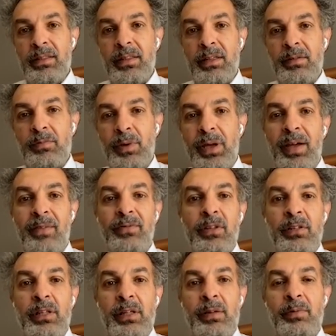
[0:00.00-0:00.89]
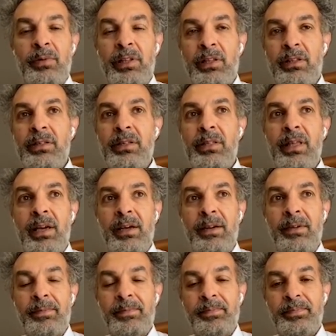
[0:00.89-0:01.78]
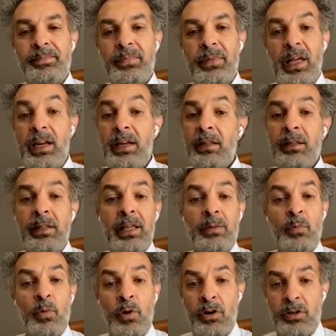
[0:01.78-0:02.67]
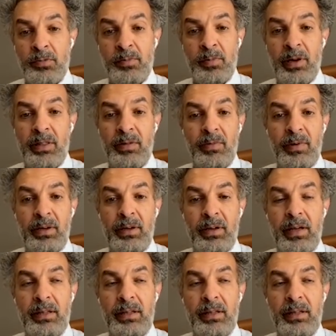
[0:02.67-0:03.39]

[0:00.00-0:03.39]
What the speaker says: that we have to deal with it today. And it'll get worse, by the way.